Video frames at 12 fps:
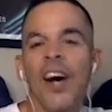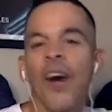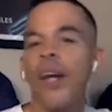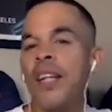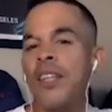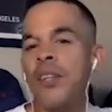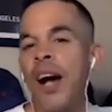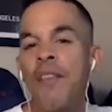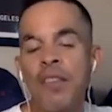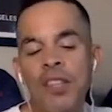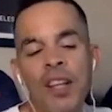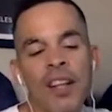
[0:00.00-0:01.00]
Okay, so
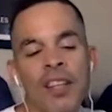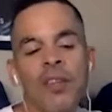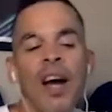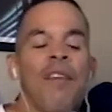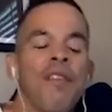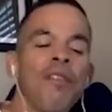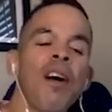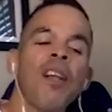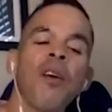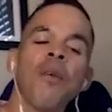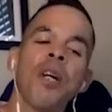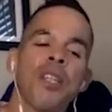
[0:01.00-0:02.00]
I have a
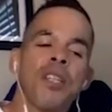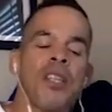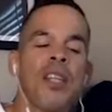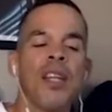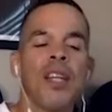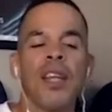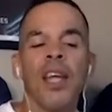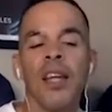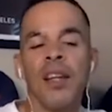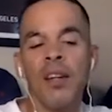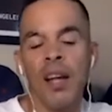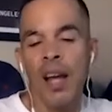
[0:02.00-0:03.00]
follow-up question
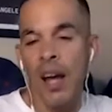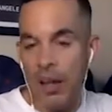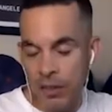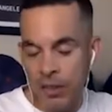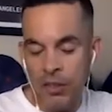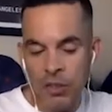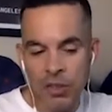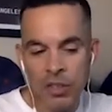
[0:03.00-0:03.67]
then, since you're